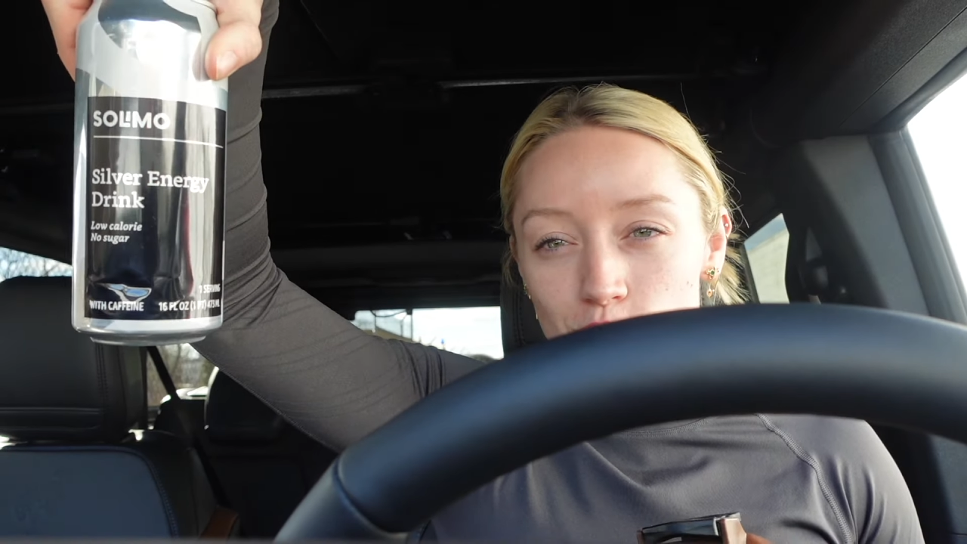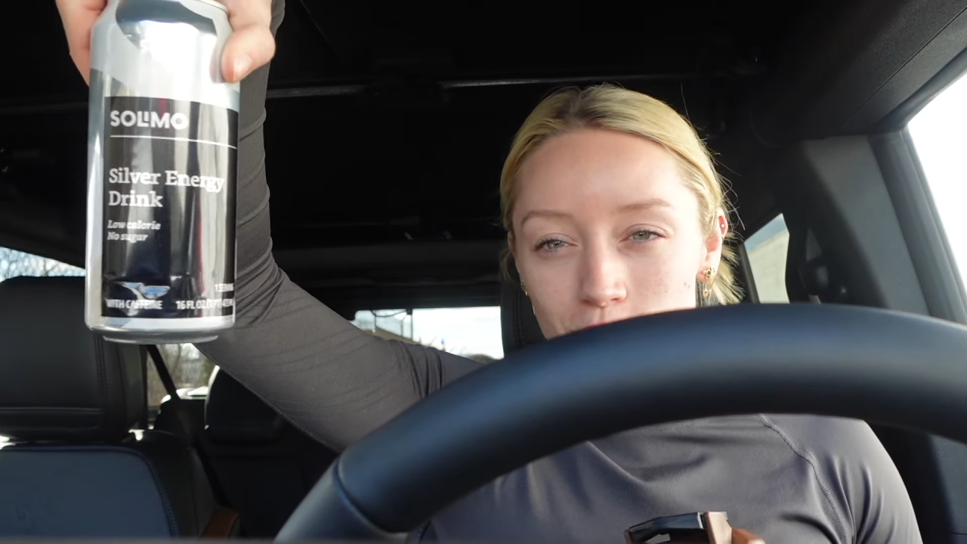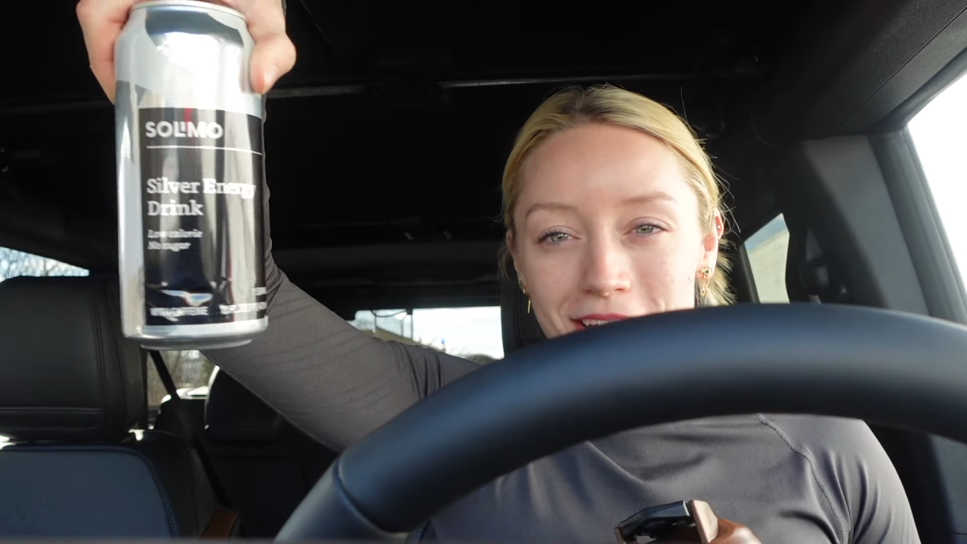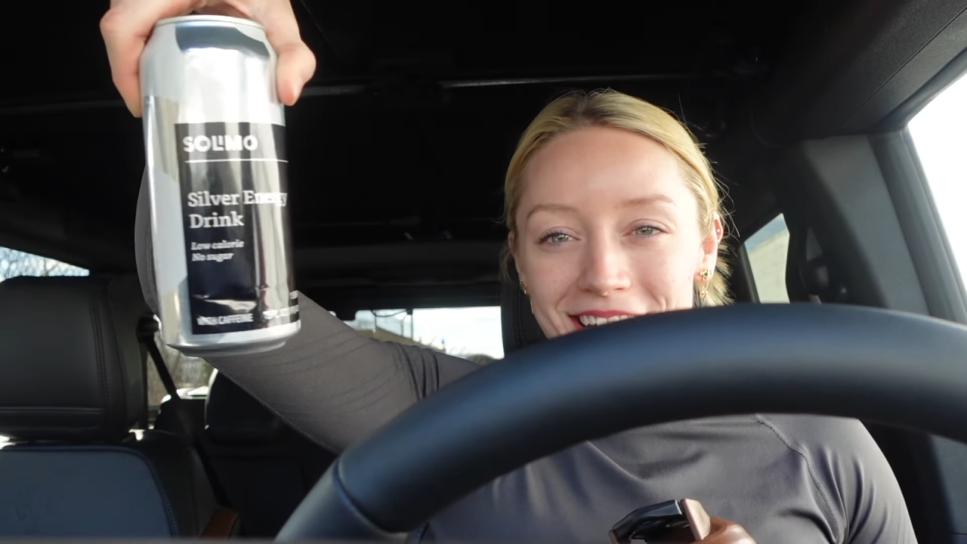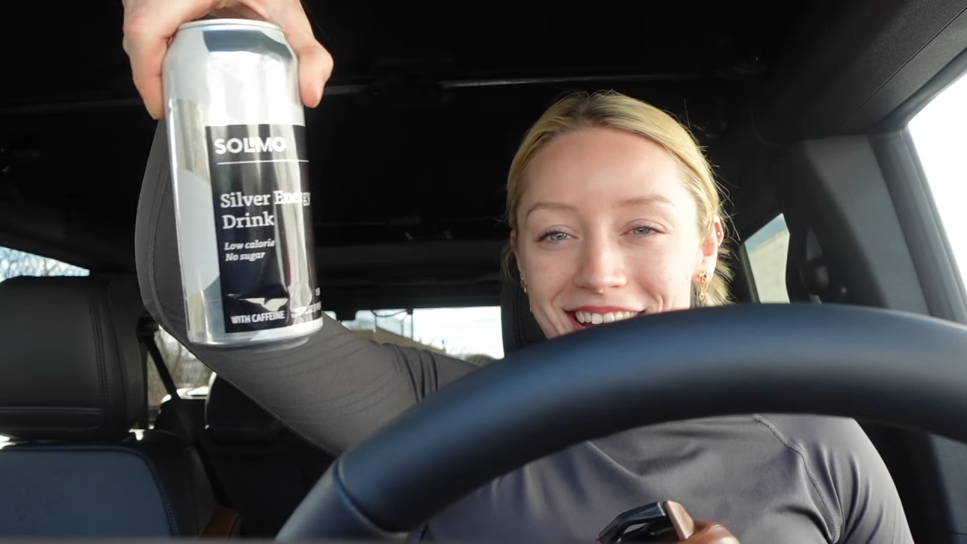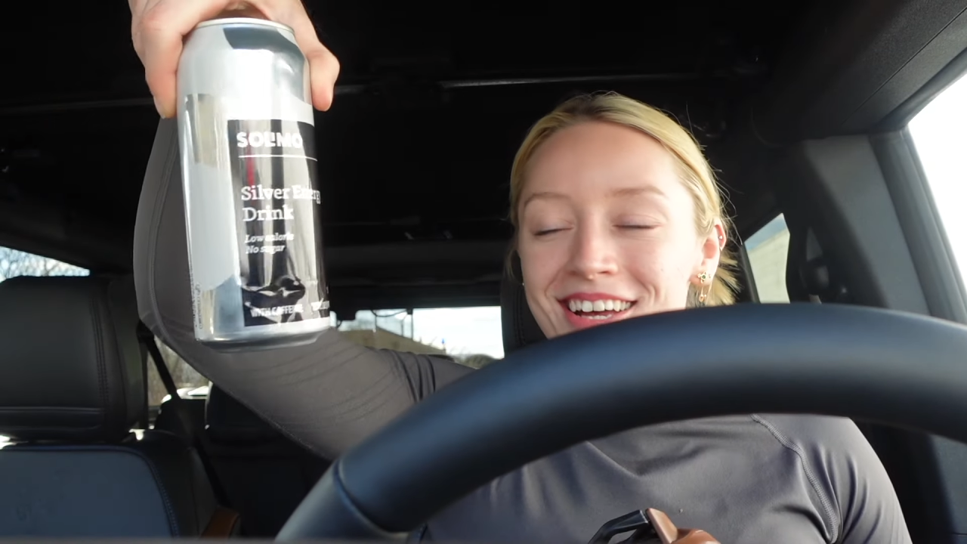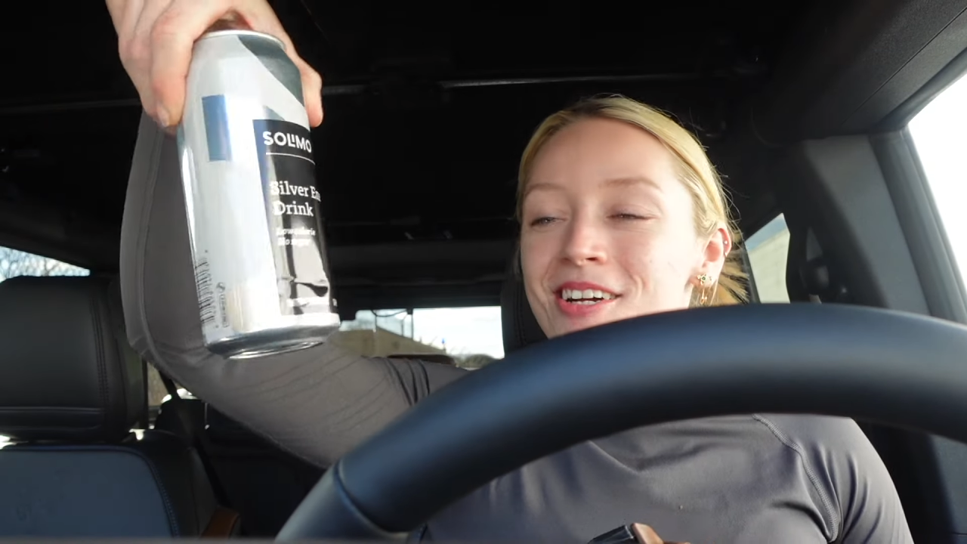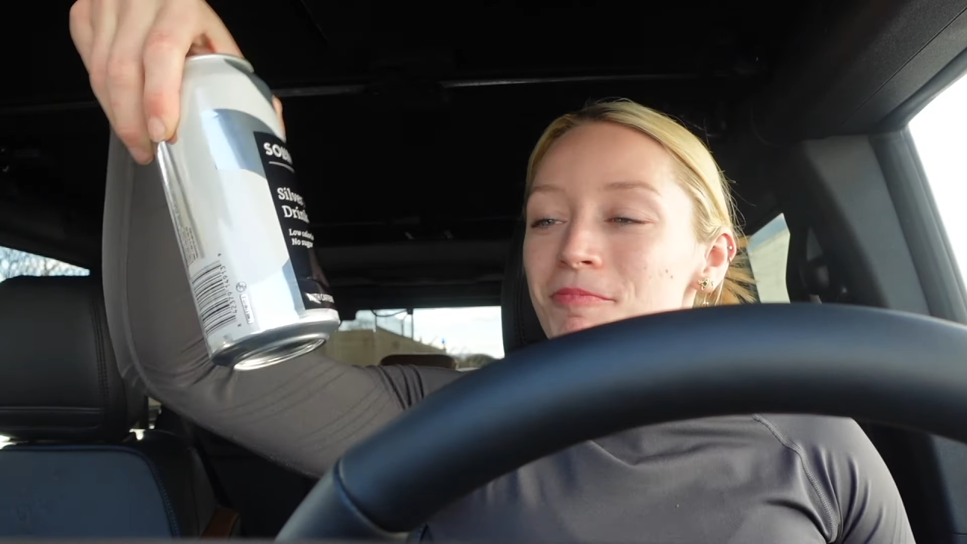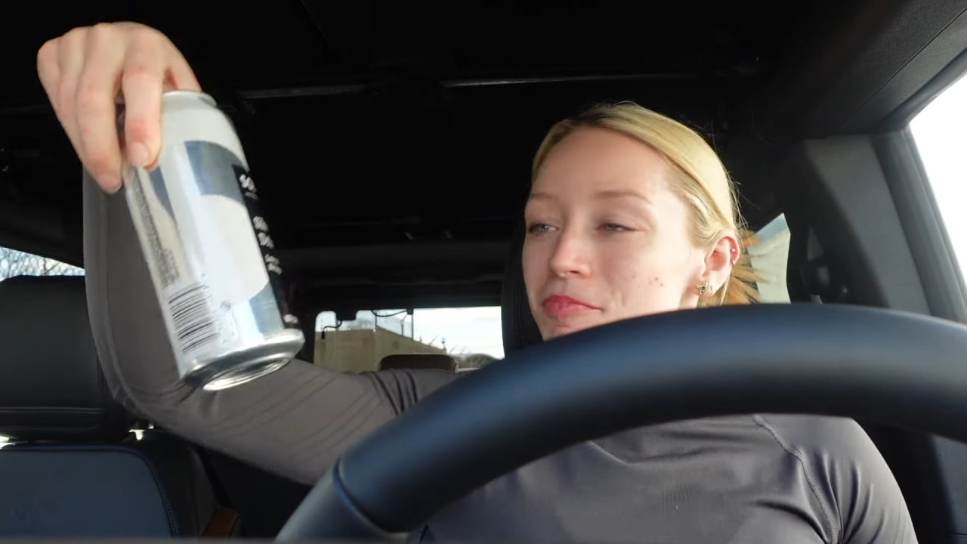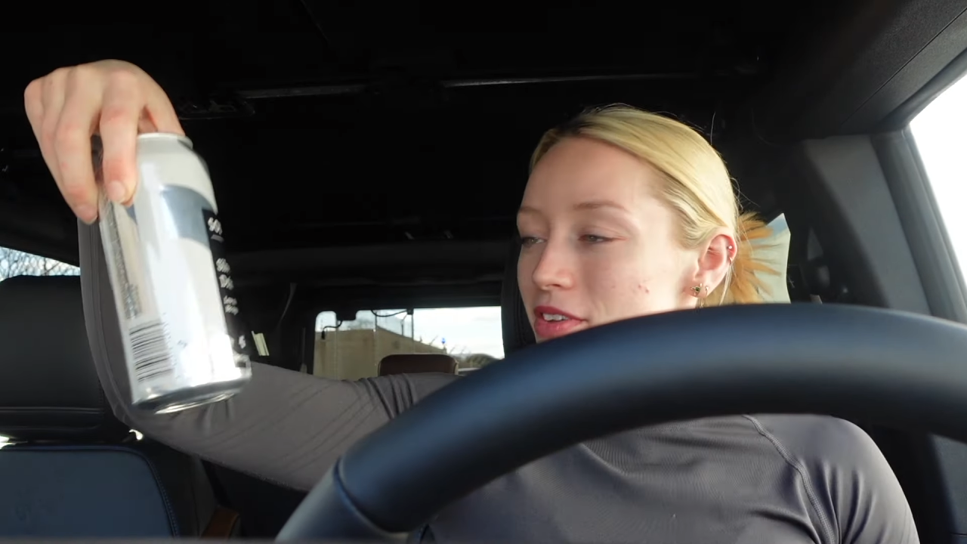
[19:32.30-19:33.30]
drink.
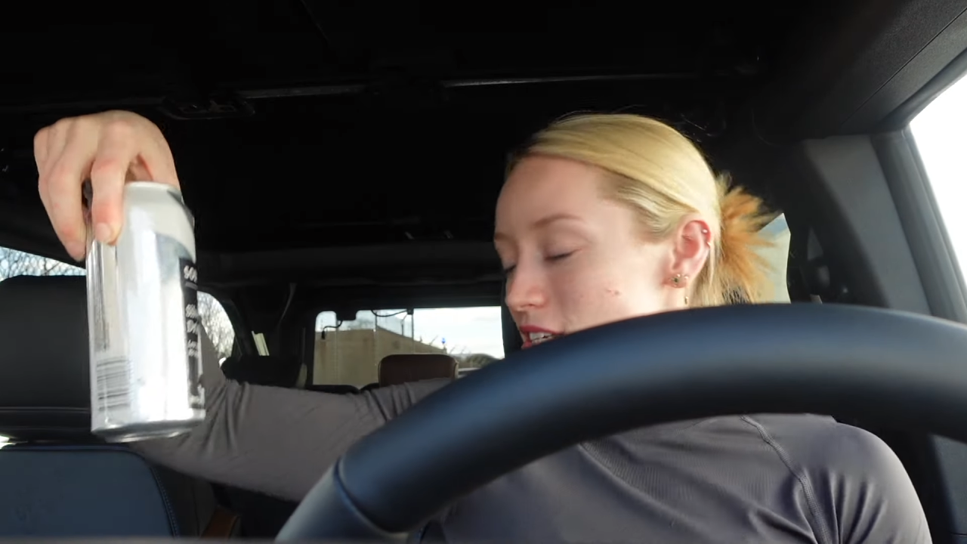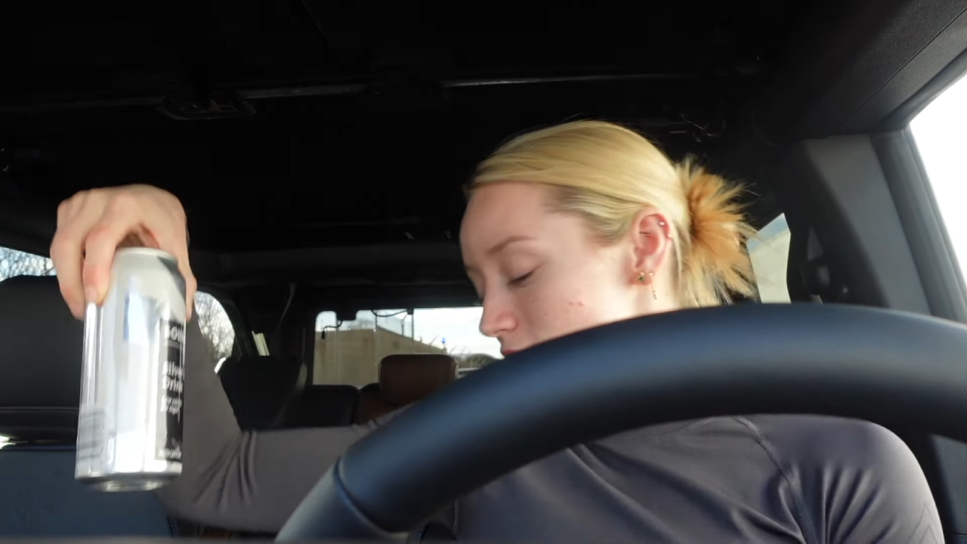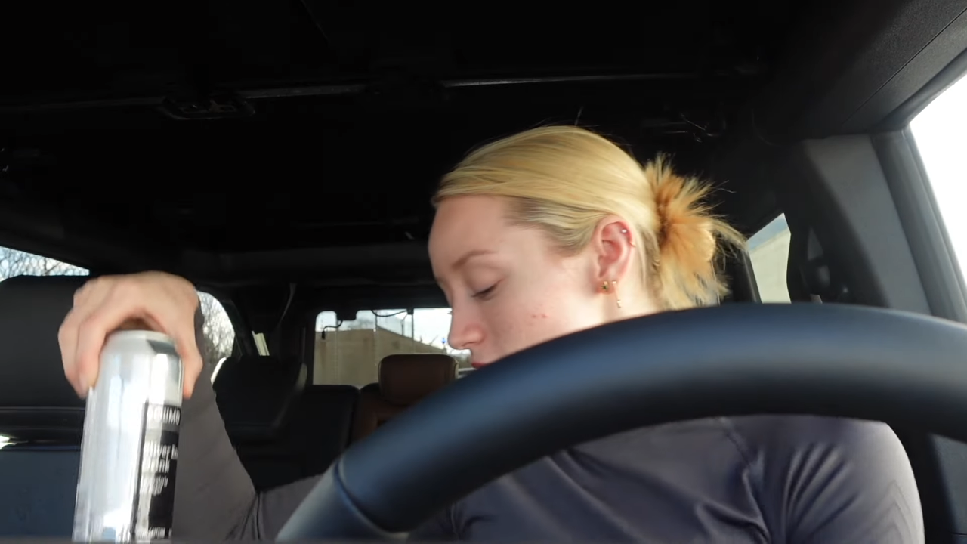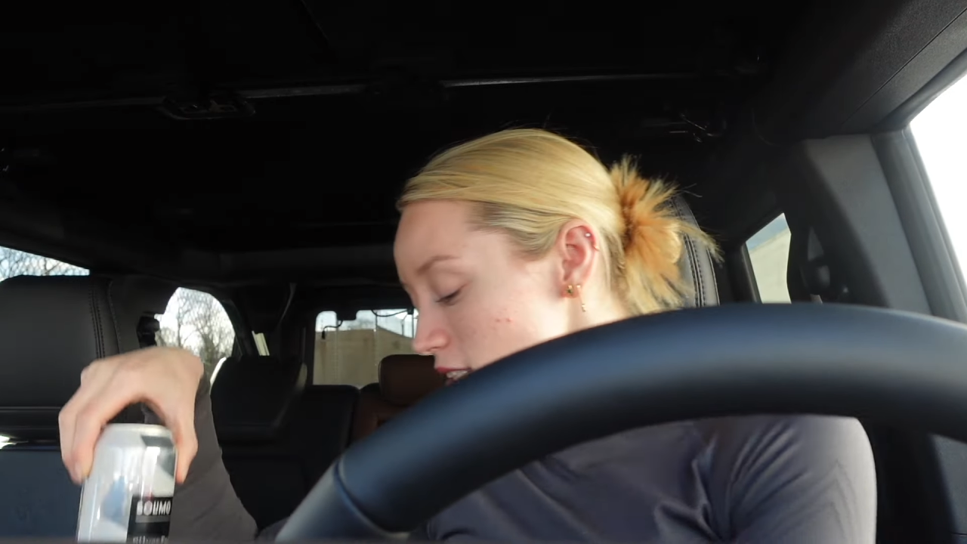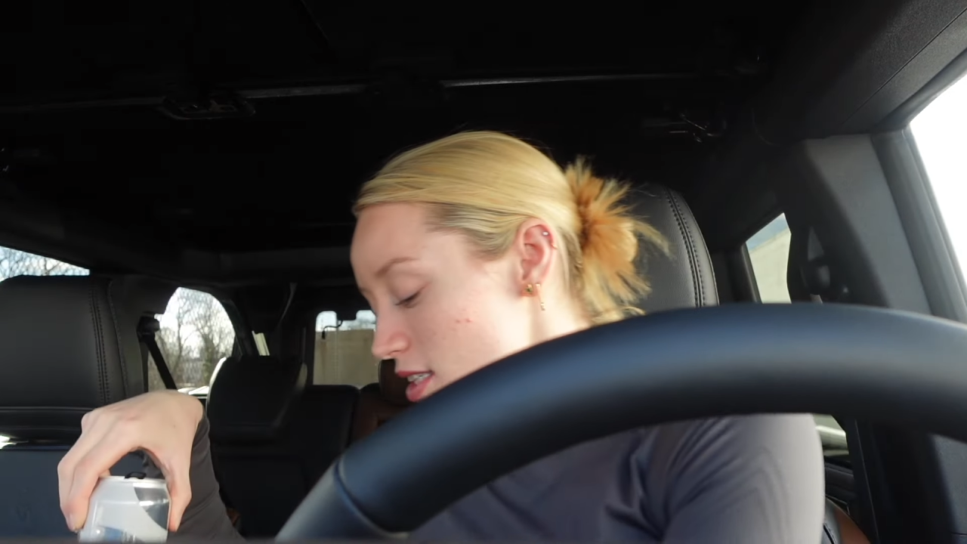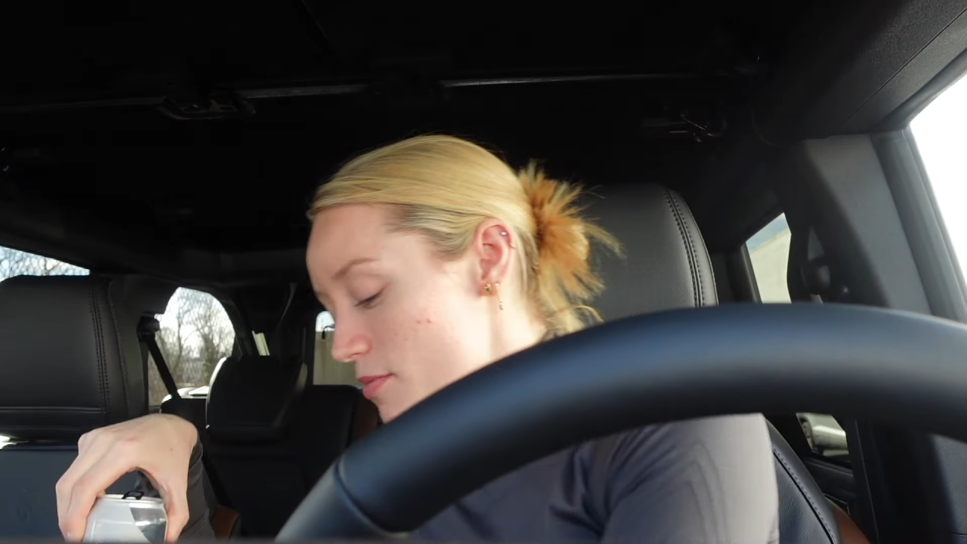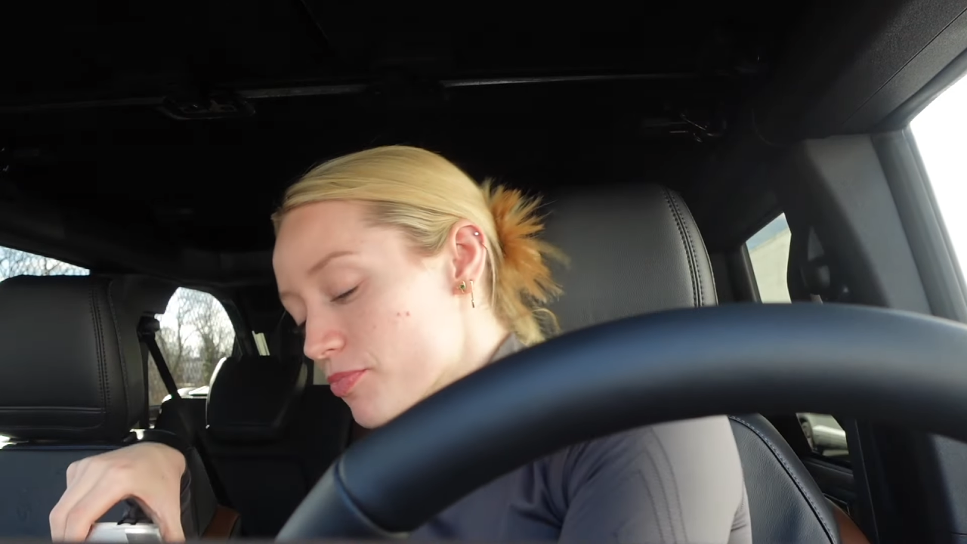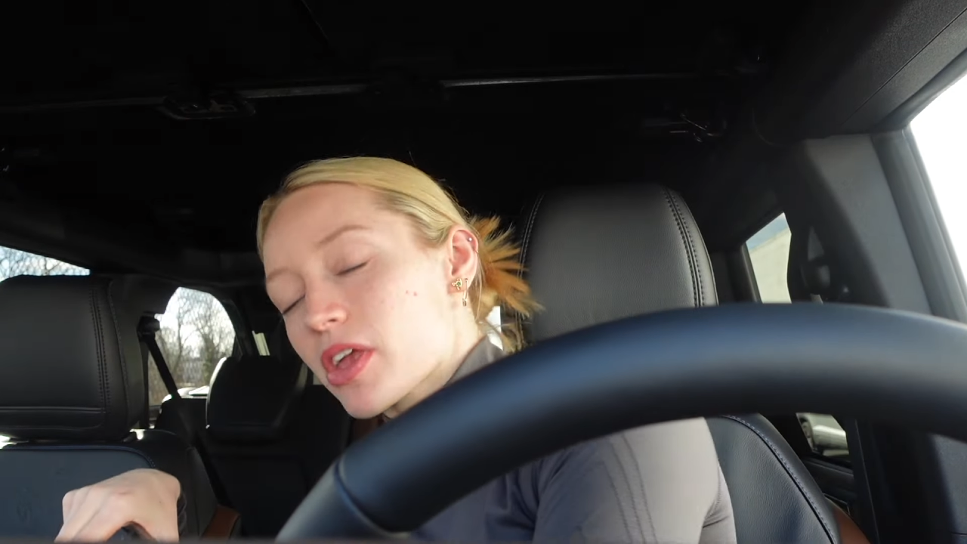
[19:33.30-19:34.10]
This is I